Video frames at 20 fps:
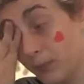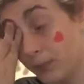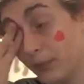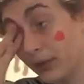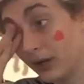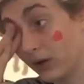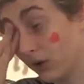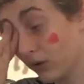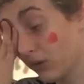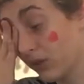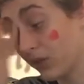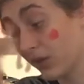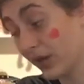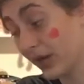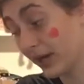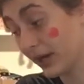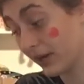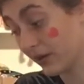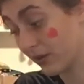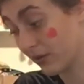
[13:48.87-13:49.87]

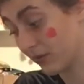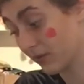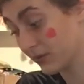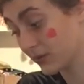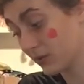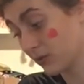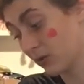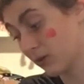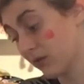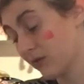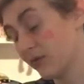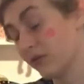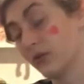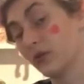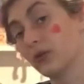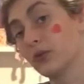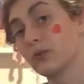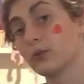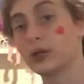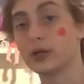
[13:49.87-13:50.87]
thing at a thrift store for
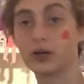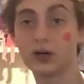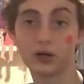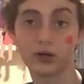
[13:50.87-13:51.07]
$3.